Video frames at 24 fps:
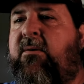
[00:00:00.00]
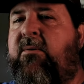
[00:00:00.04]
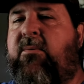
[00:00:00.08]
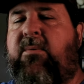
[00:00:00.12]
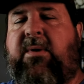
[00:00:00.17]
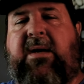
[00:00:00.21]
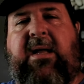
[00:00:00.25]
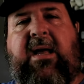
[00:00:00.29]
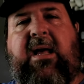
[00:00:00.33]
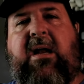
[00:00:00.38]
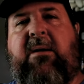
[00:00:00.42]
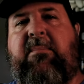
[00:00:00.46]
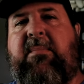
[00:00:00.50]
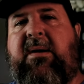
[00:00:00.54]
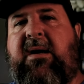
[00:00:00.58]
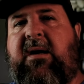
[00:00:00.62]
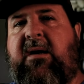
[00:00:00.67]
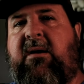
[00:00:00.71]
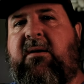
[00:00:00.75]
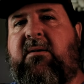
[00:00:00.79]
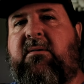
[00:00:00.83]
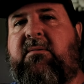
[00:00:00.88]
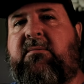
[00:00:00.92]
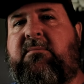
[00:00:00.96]
We got him
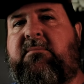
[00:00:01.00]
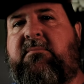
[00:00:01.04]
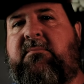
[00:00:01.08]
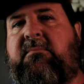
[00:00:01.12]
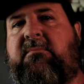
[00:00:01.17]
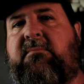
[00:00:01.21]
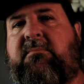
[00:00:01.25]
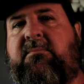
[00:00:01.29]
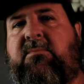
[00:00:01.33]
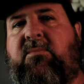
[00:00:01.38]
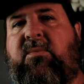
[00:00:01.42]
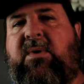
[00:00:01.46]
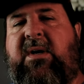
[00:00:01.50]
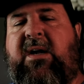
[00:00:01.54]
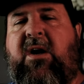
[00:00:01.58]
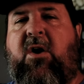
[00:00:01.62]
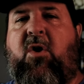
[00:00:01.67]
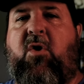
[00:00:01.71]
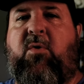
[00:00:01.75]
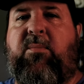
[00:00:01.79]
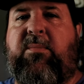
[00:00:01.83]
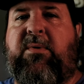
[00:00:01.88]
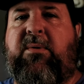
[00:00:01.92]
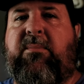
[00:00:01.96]
out
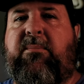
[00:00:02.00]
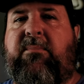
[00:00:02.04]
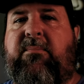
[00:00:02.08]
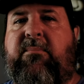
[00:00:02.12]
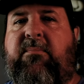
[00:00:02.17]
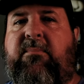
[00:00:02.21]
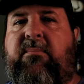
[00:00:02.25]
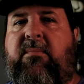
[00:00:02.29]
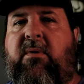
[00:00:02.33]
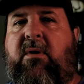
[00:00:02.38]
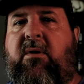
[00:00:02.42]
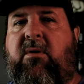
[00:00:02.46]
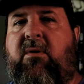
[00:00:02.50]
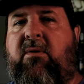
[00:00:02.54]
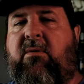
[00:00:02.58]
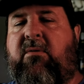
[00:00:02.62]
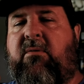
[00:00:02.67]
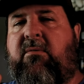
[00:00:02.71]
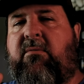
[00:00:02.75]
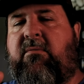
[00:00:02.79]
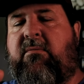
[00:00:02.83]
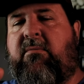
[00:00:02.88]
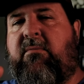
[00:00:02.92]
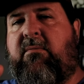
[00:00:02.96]
rehomed them
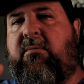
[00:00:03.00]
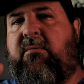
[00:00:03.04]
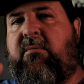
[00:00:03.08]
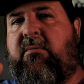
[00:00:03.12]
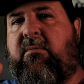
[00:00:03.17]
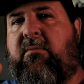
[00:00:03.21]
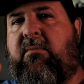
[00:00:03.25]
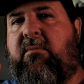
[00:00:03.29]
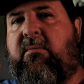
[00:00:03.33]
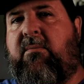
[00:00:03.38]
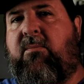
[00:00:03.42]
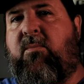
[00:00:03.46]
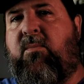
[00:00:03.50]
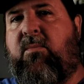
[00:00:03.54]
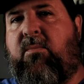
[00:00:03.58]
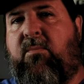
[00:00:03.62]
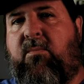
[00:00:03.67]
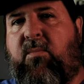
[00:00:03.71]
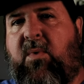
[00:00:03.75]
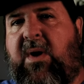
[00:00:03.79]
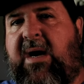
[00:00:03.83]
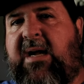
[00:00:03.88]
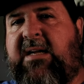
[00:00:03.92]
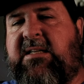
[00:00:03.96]
on
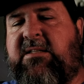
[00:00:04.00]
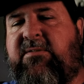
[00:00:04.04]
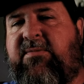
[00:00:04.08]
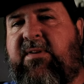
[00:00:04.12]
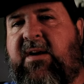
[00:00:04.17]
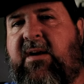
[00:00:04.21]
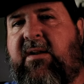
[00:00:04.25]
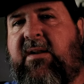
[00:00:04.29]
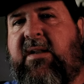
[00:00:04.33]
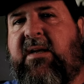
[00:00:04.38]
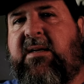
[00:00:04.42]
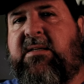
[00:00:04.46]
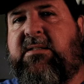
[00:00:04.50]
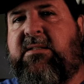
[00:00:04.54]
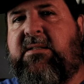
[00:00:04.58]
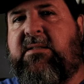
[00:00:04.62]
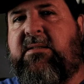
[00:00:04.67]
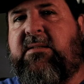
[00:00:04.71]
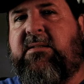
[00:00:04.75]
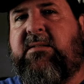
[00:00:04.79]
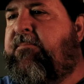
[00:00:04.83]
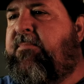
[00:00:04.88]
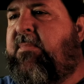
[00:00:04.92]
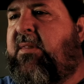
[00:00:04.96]
waxed
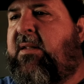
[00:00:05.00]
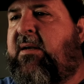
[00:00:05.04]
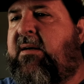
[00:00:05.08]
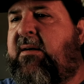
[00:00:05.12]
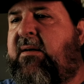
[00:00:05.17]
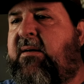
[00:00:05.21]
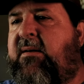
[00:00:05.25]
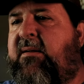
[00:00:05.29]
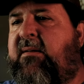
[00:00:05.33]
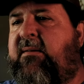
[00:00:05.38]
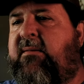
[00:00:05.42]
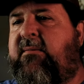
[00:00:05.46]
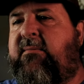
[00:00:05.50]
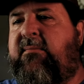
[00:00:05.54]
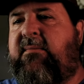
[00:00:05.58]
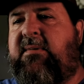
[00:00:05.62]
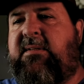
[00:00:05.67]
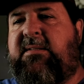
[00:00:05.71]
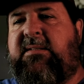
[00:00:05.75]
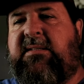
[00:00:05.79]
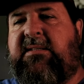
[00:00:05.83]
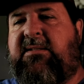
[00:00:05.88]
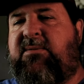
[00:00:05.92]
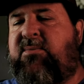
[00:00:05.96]
foundations. Uh,
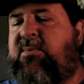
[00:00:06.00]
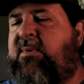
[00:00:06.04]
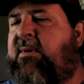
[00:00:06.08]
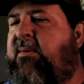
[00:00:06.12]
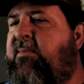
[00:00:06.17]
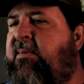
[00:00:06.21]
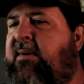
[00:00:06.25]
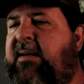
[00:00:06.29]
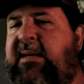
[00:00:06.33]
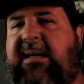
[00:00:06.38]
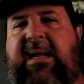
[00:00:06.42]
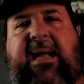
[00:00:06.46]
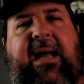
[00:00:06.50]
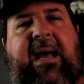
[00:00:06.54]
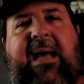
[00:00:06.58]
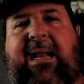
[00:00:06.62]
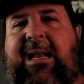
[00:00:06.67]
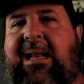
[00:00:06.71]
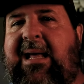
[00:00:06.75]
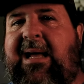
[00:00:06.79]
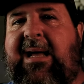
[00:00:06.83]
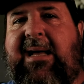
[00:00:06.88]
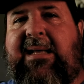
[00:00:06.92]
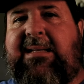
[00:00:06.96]
this is one where the guy
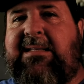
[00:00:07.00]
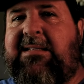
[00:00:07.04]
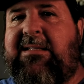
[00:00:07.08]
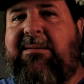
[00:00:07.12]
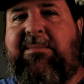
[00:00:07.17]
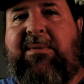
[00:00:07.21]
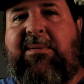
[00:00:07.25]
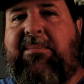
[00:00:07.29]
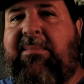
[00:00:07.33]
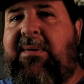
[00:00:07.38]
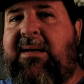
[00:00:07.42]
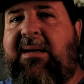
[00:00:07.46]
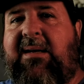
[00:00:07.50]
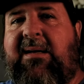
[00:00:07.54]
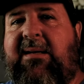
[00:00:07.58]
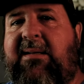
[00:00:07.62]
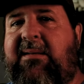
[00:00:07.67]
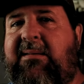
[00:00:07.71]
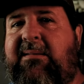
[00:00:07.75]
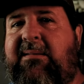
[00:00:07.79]
lied to me, man.